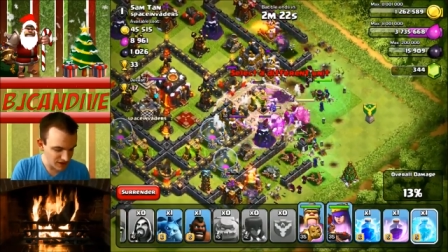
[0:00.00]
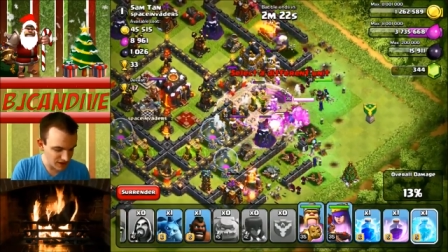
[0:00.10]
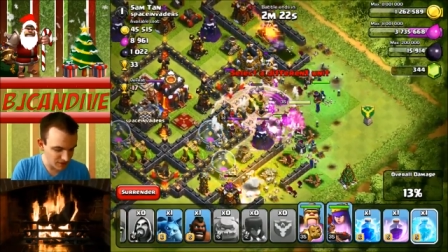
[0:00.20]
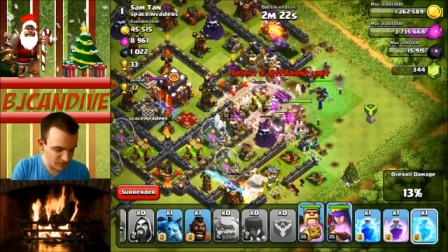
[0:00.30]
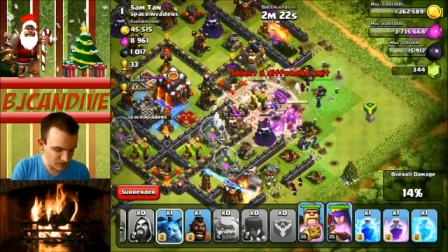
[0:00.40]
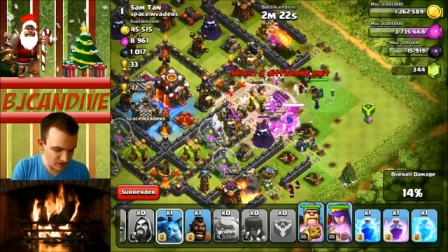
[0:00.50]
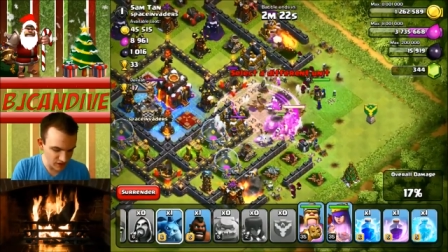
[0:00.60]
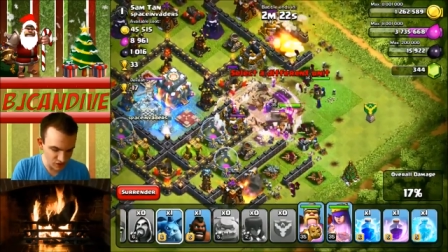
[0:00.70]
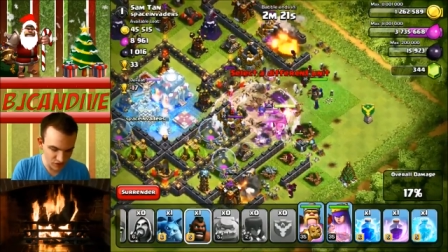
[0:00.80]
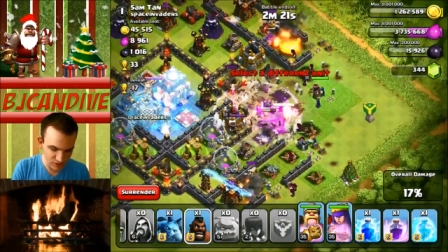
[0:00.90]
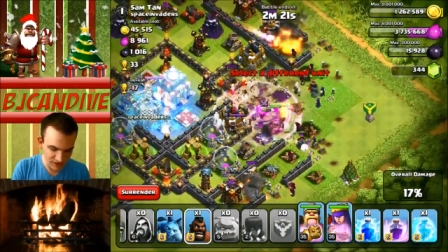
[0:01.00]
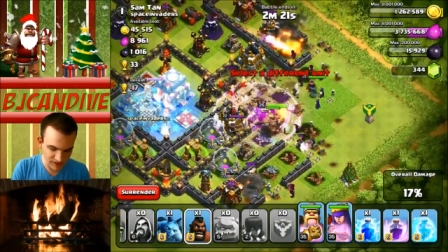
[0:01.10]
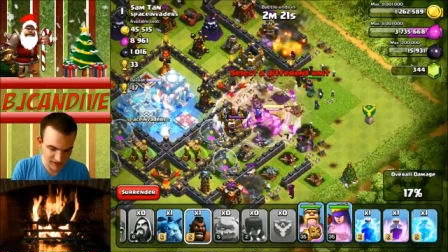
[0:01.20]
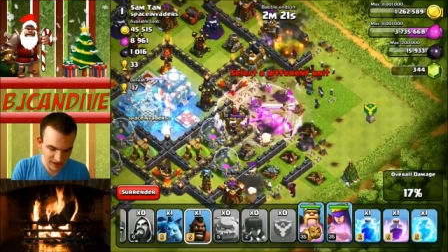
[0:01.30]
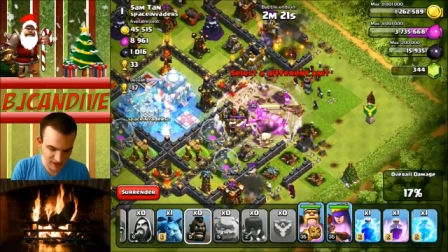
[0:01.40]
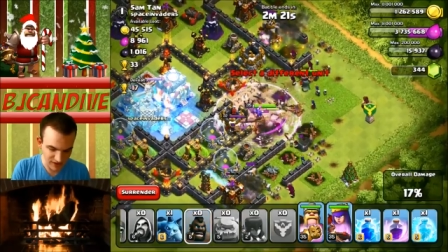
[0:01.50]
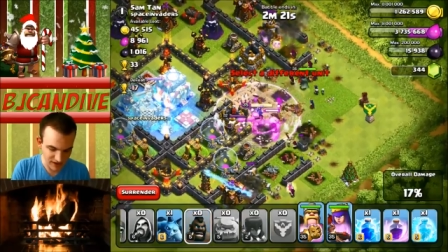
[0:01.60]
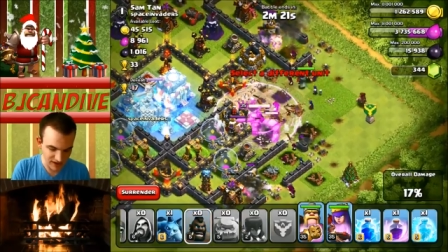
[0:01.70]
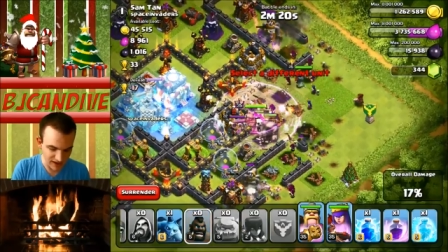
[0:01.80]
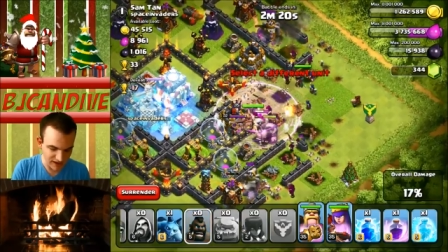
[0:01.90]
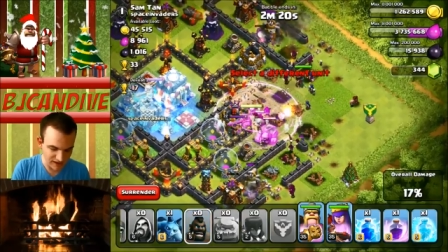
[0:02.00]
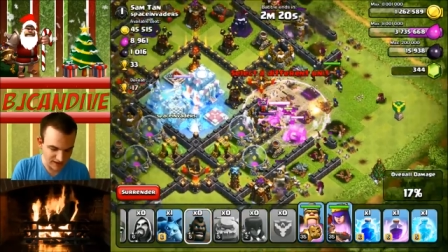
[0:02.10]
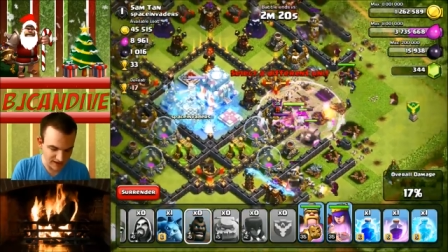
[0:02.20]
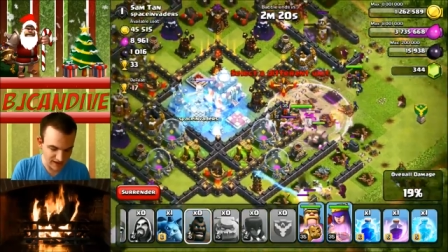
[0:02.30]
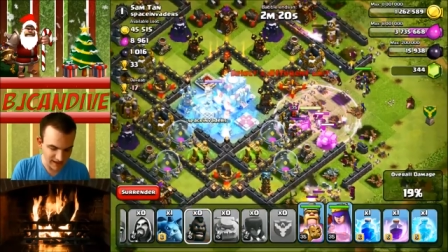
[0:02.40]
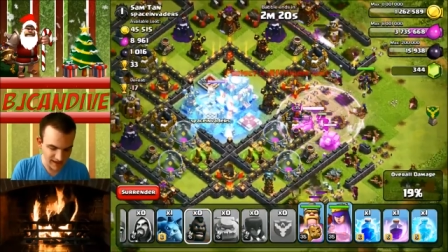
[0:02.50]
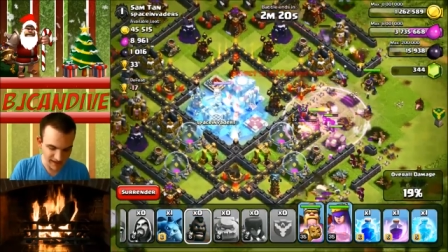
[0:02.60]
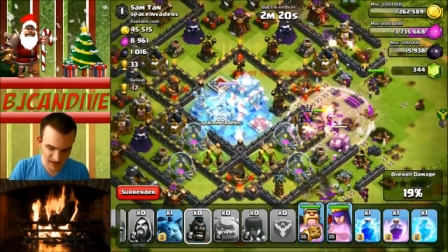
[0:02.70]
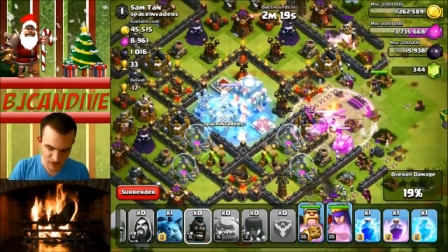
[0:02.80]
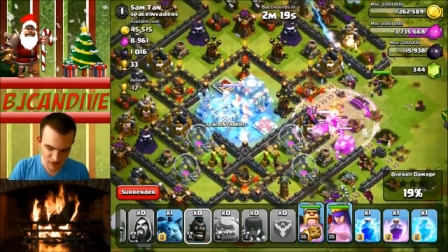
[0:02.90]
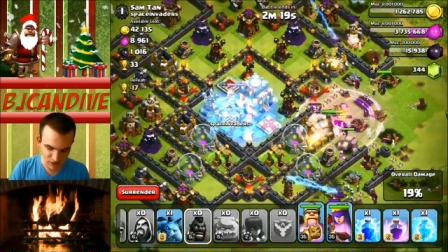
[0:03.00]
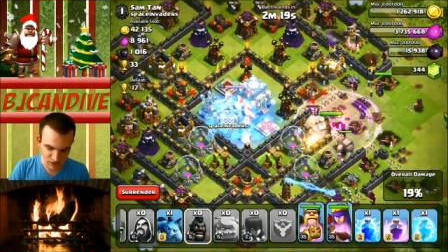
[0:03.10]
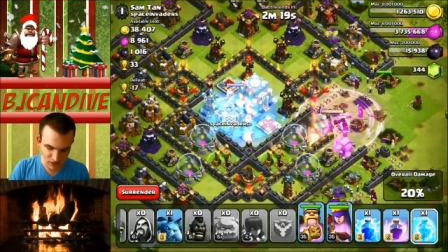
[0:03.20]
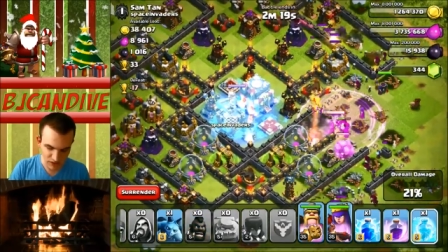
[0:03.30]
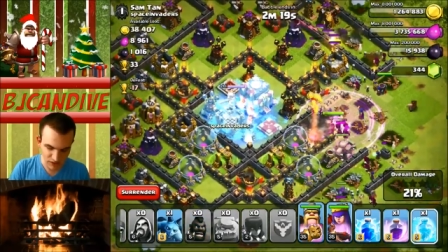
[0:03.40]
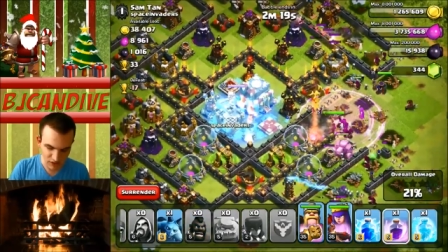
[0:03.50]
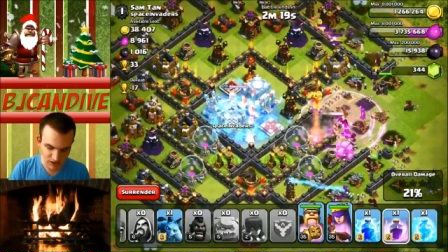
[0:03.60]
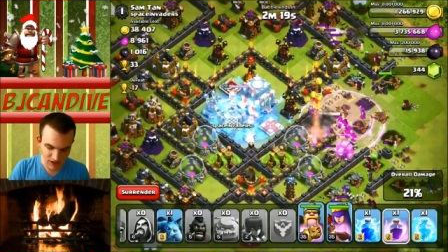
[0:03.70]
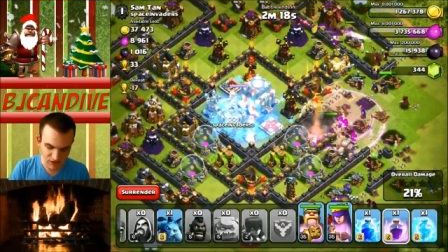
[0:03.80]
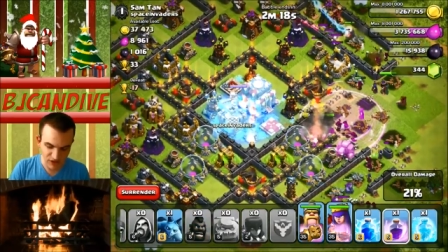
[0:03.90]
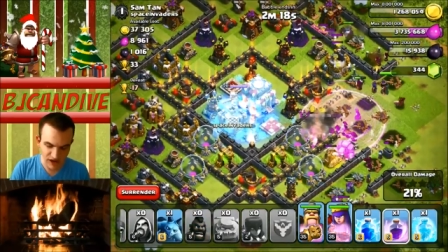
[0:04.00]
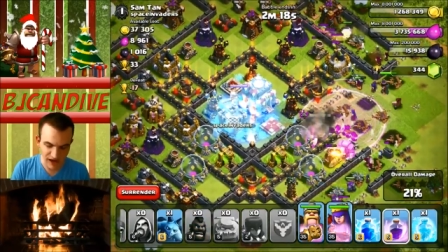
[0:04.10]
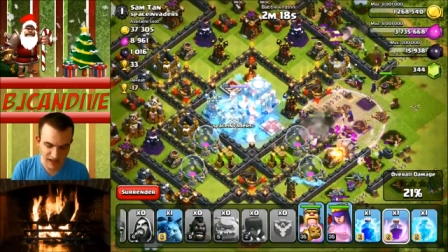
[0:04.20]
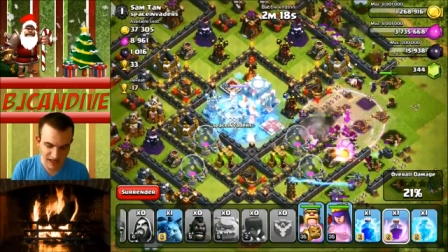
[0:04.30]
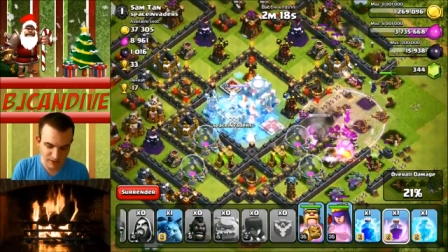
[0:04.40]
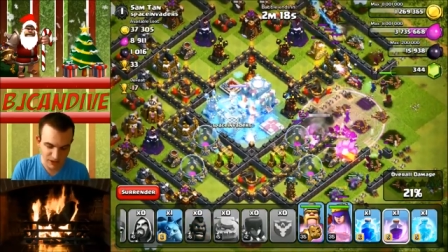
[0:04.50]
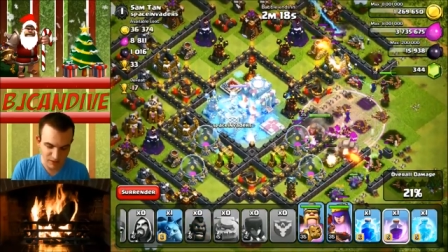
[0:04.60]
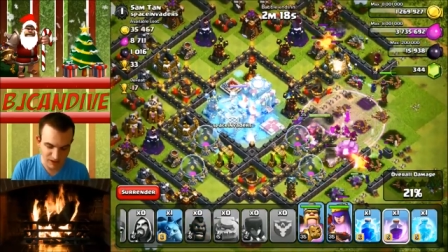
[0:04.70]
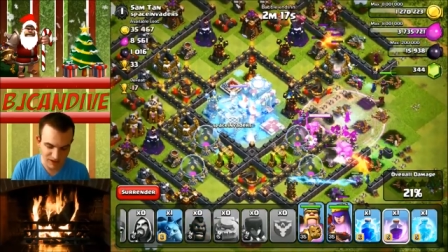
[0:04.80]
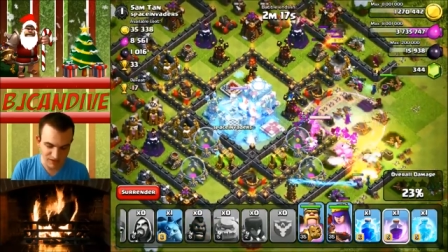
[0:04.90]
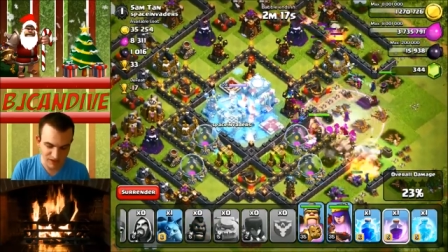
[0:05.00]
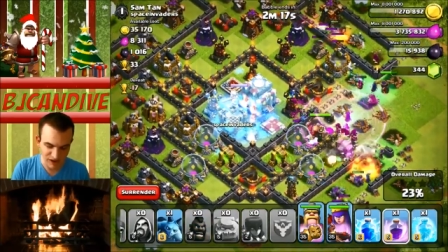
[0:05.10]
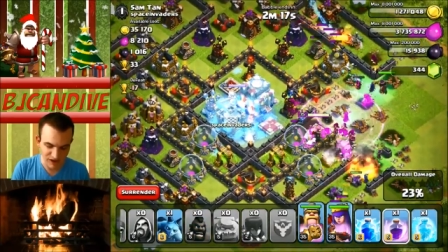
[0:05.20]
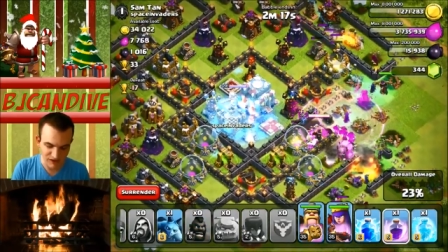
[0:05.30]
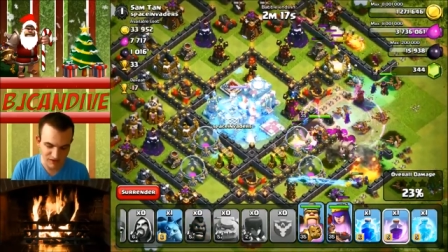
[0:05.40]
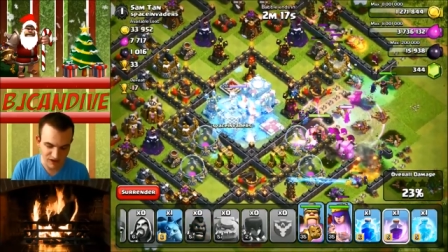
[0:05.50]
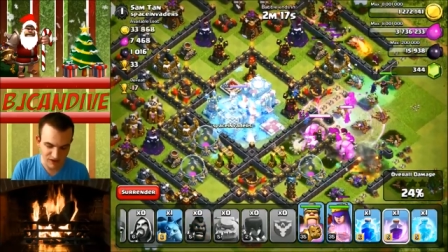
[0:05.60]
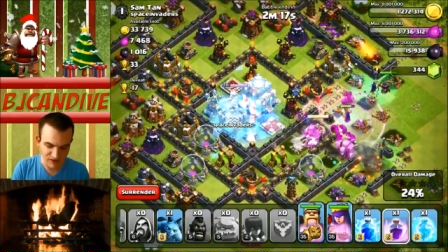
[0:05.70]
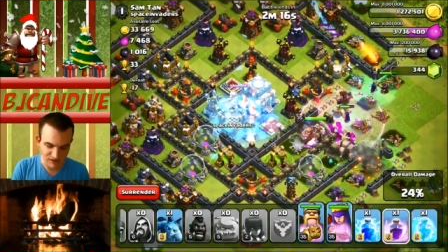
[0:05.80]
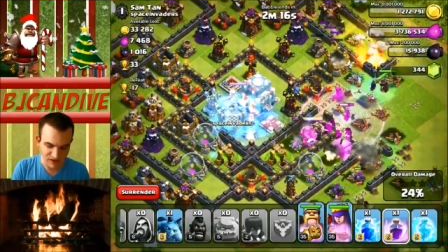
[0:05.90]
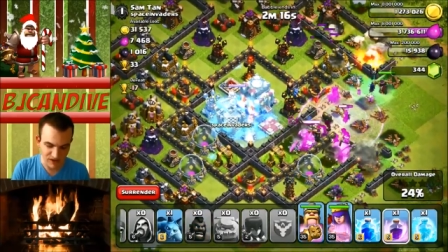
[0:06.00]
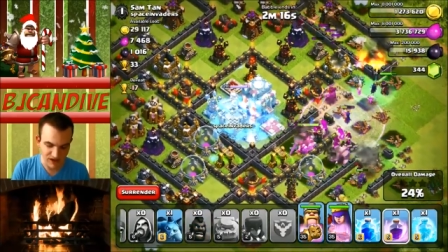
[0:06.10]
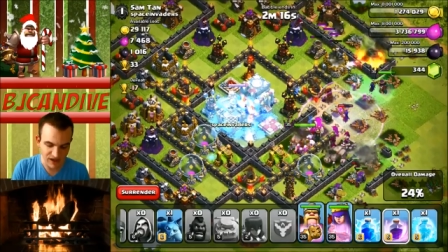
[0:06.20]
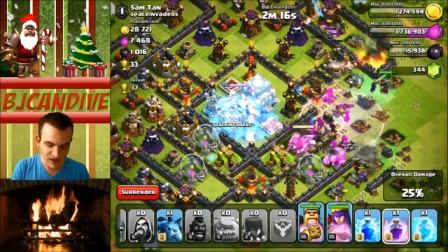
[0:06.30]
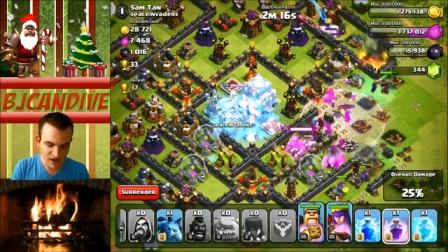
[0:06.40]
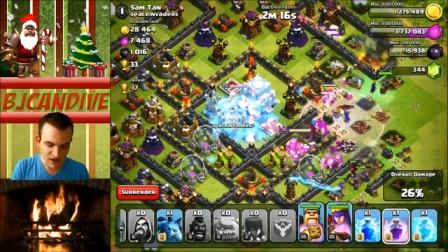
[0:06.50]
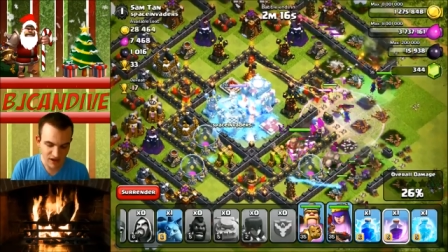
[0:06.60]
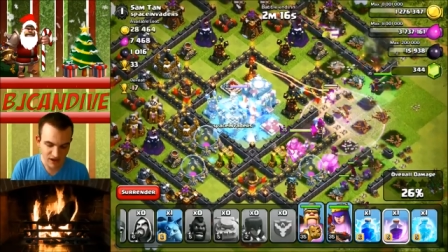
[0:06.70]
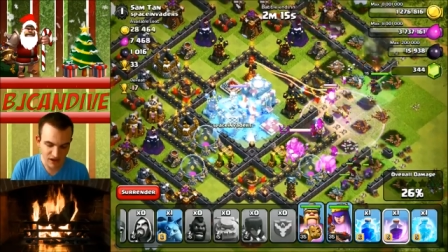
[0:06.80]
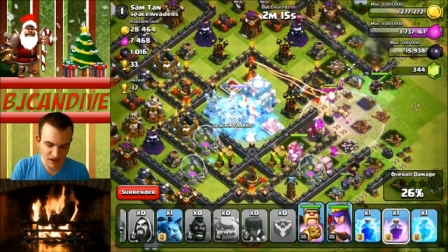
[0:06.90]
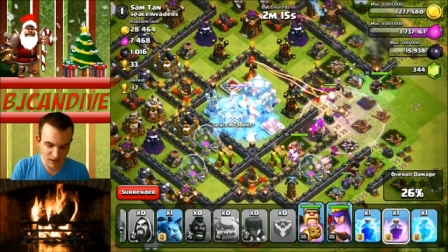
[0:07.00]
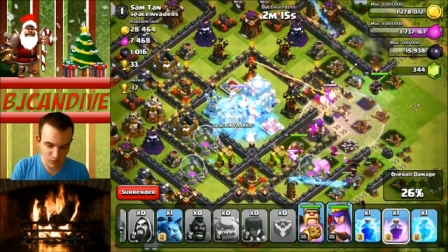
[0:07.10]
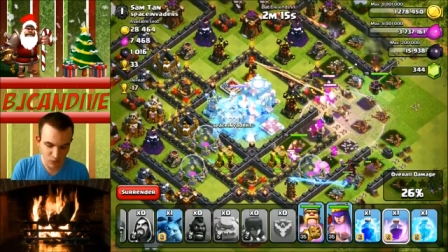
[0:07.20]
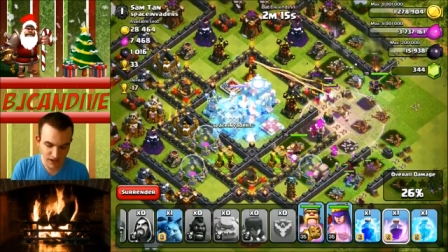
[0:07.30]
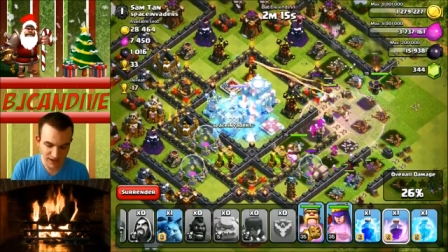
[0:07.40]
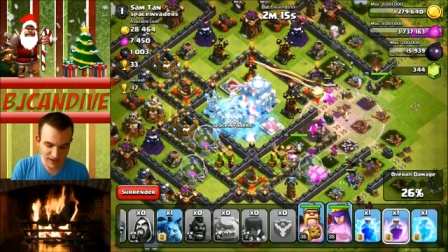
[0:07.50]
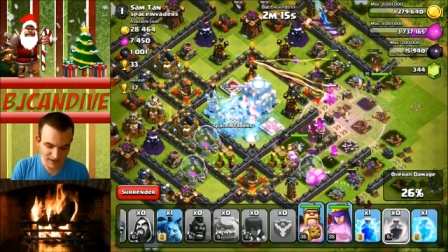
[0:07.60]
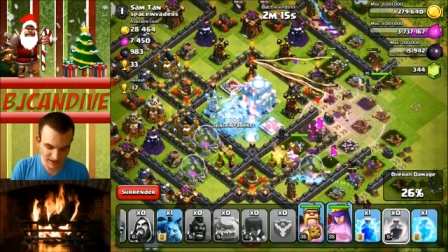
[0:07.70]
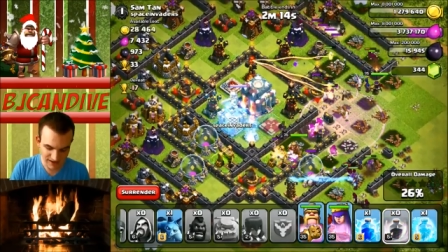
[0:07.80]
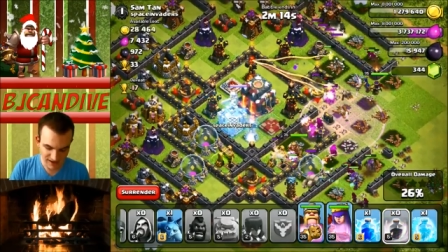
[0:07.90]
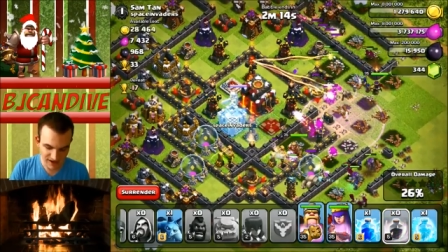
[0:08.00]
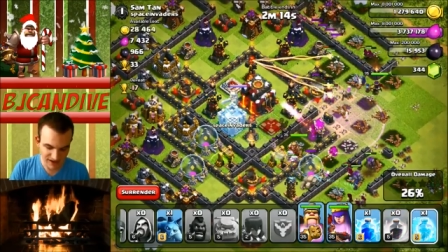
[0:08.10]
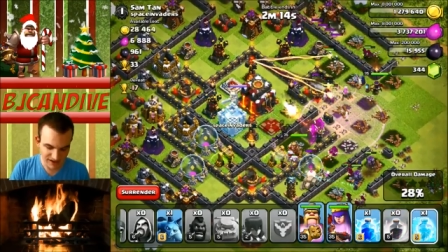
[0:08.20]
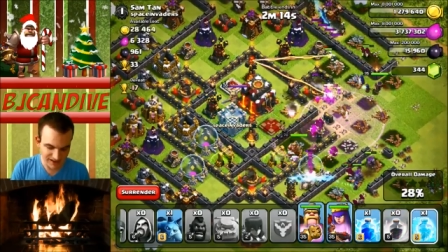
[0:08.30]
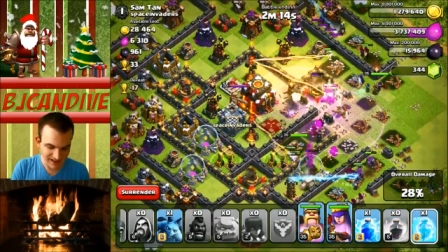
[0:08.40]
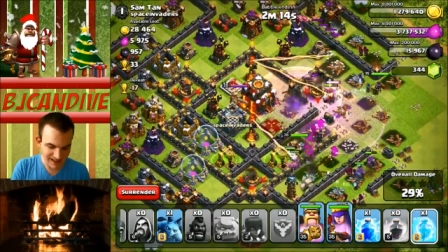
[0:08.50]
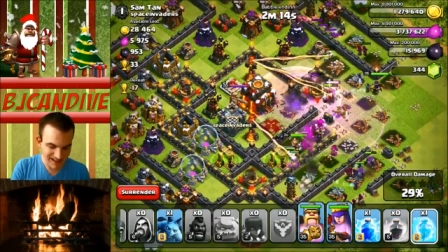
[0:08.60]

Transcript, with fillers: Um, if you can get your troops to the center and hitting that town hall, you're going to be good. It's very high damage, but it's very, very, very um, weak. It's not